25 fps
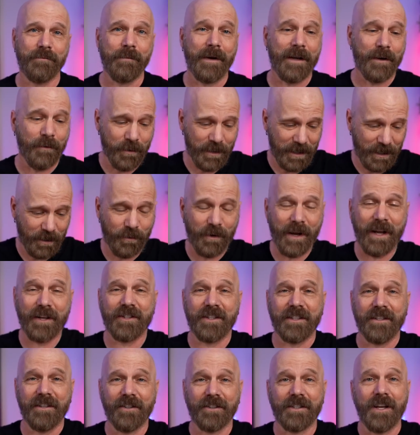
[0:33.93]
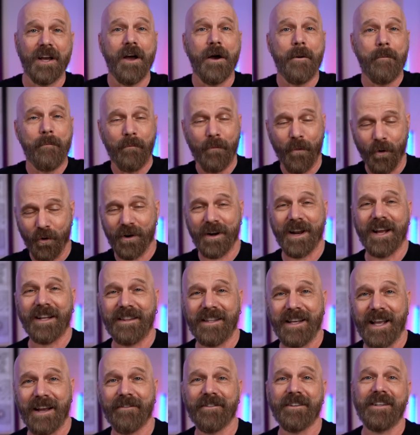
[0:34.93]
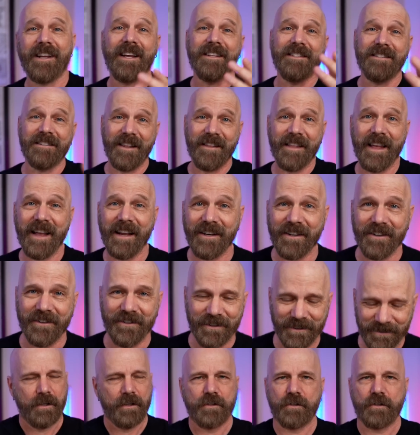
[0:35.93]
my recreation look more like the advertising than they do.